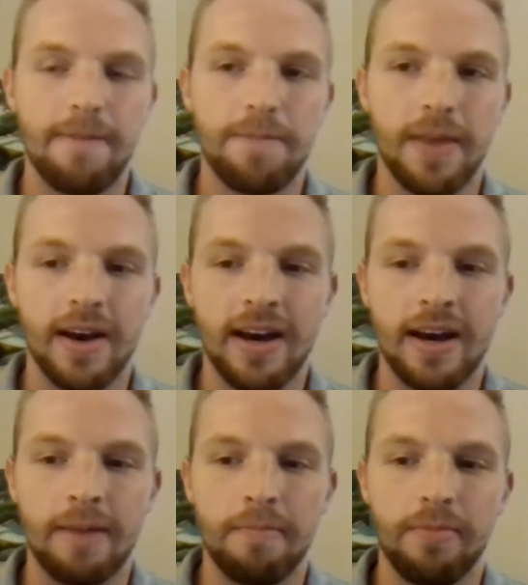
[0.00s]

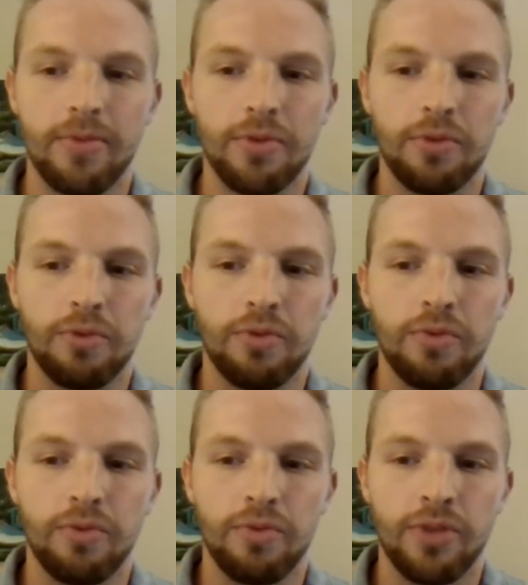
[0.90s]
um,
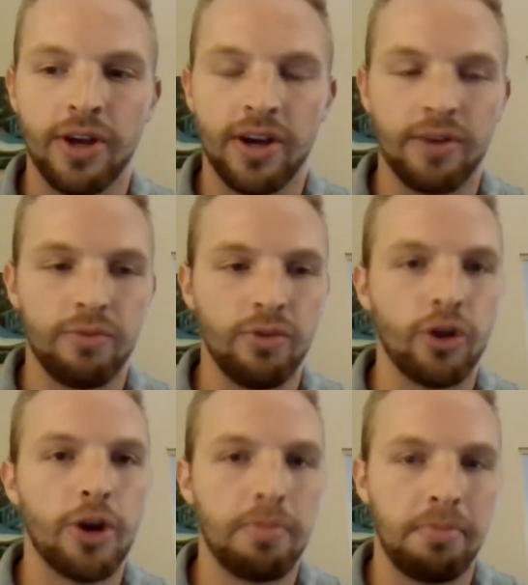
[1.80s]
the
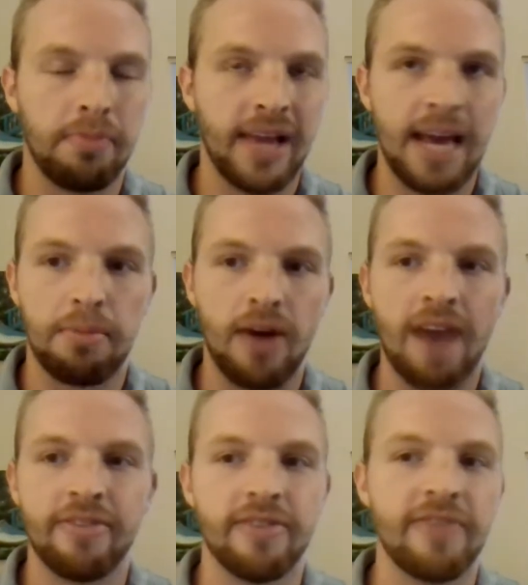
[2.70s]
Learn Plan
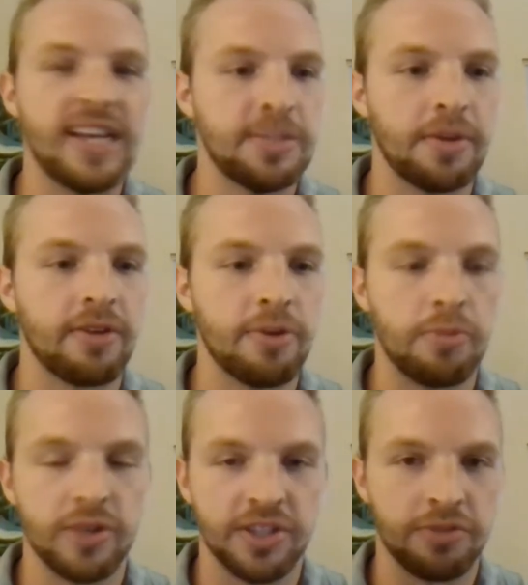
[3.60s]
Profit Facebook group, which is